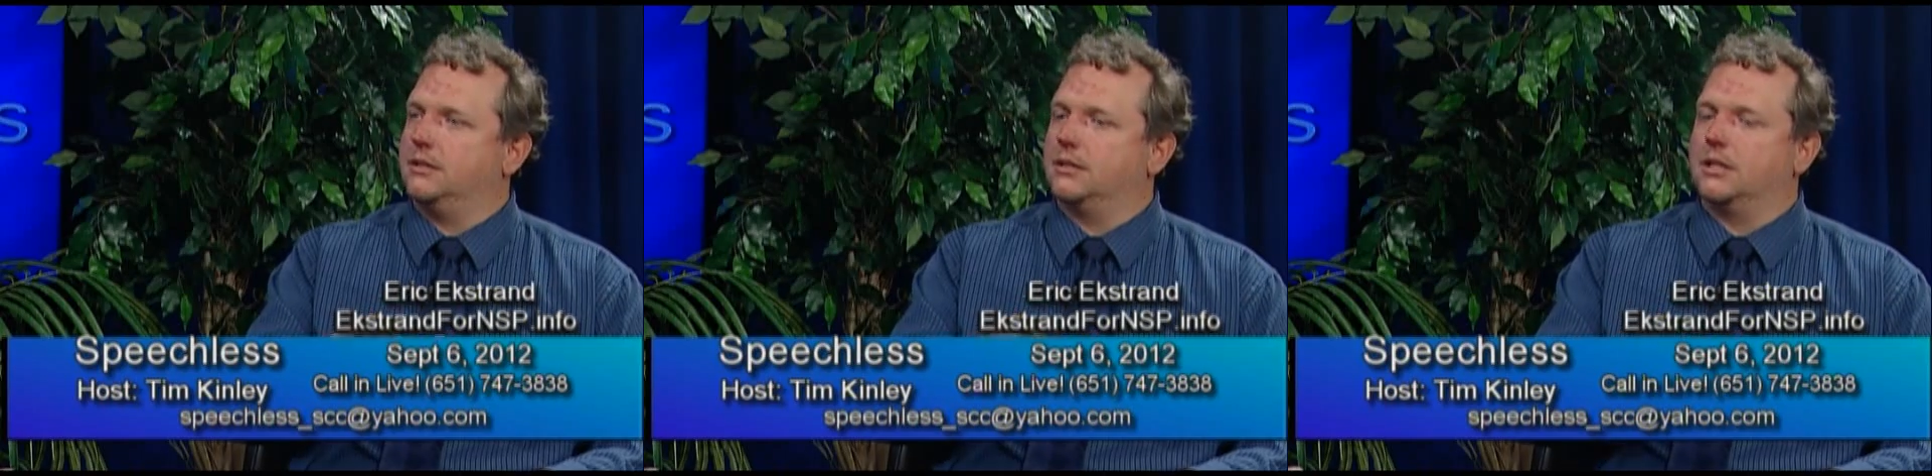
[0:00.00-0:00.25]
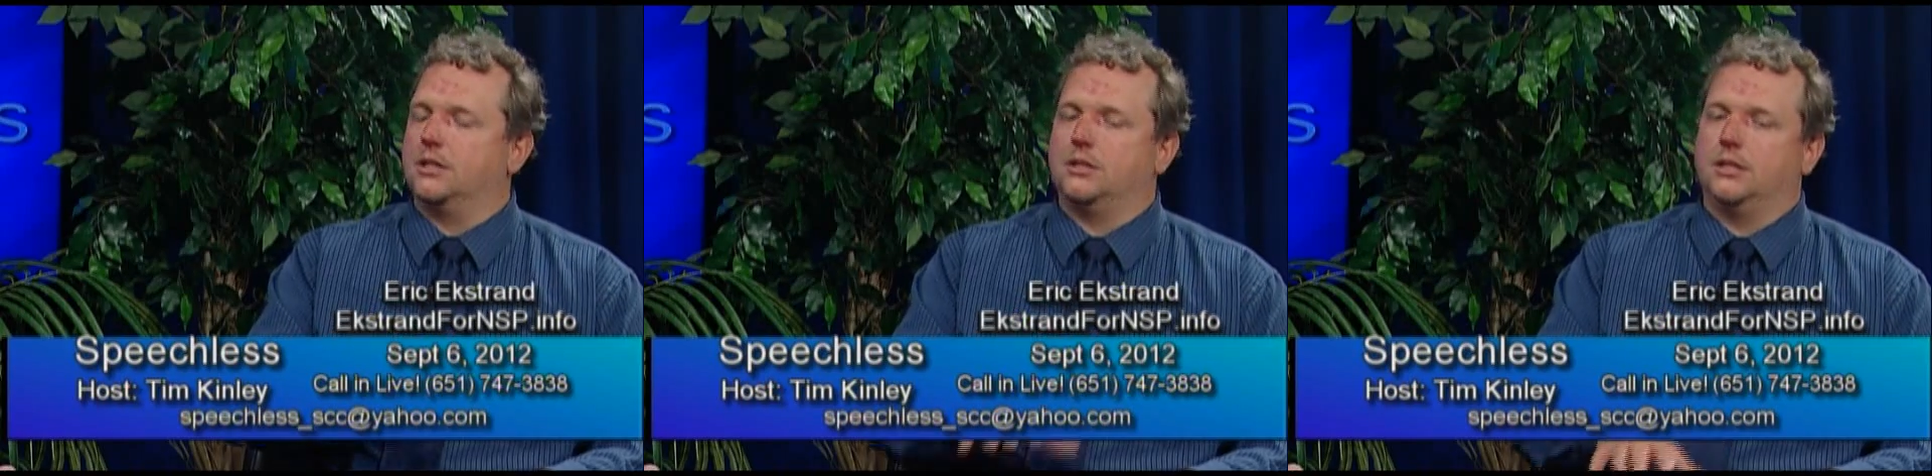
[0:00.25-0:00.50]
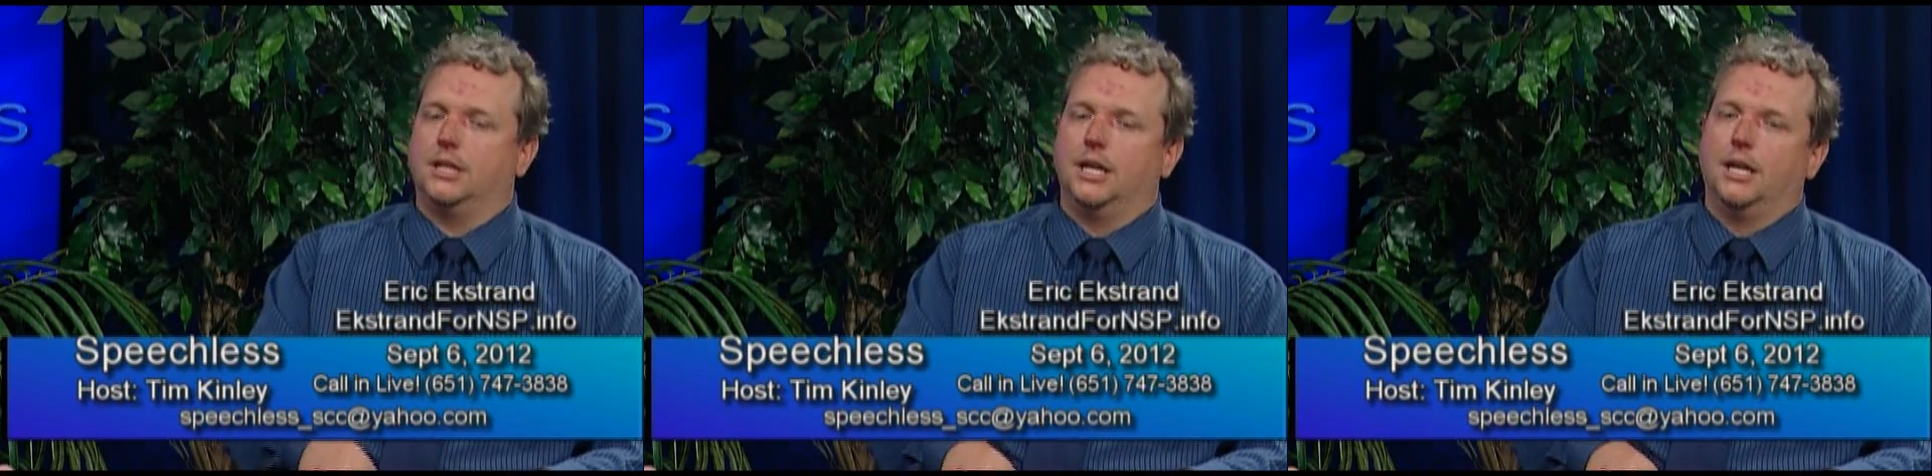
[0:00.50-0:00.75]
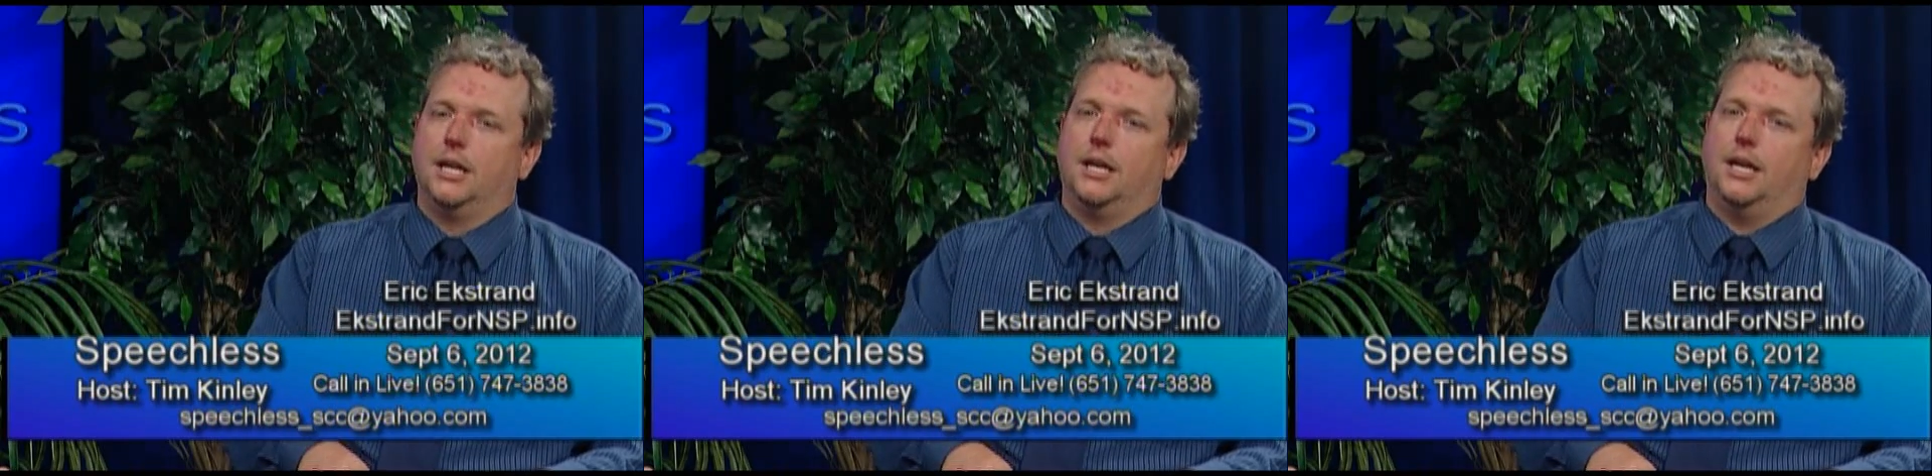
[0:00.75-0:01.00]
discussion,
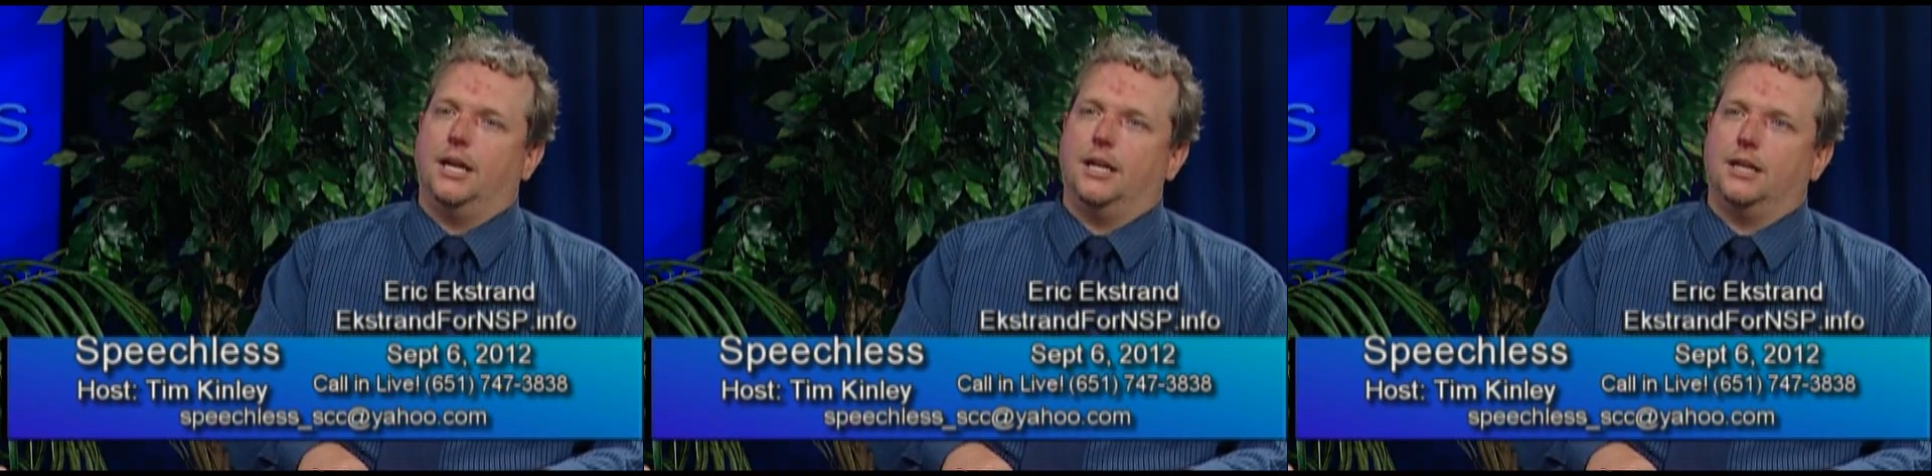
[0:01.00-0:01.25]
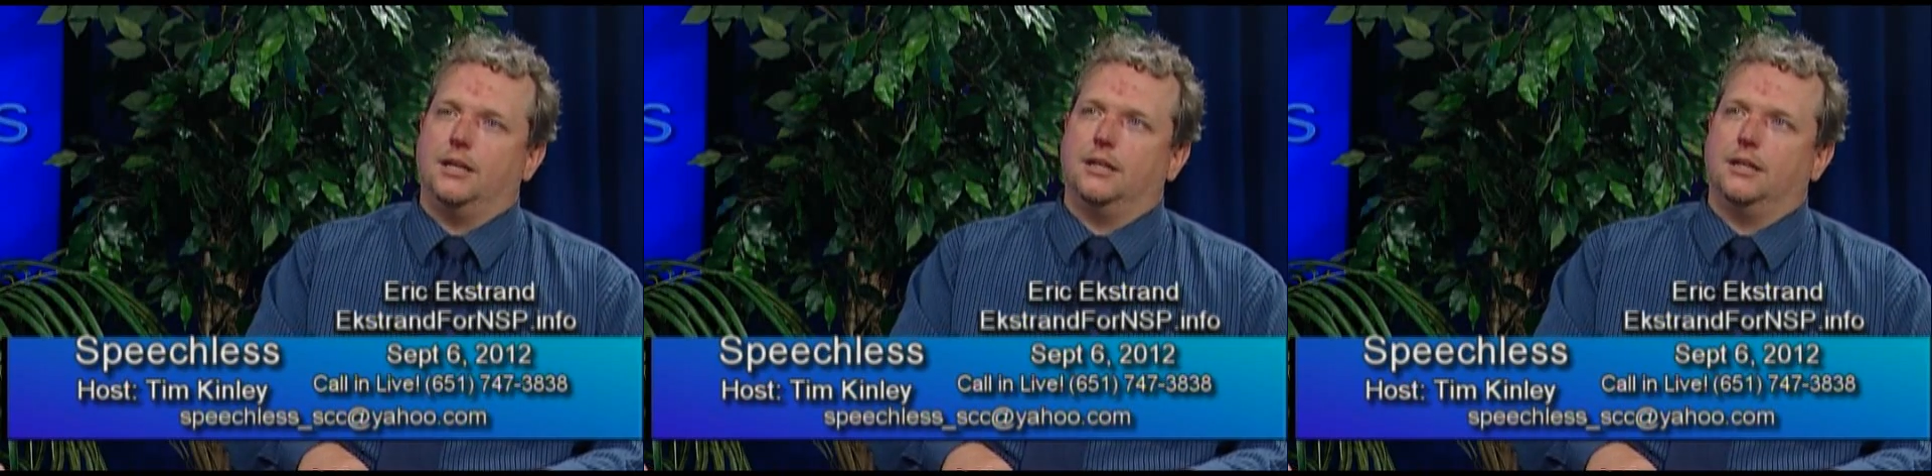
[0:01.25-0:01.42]
and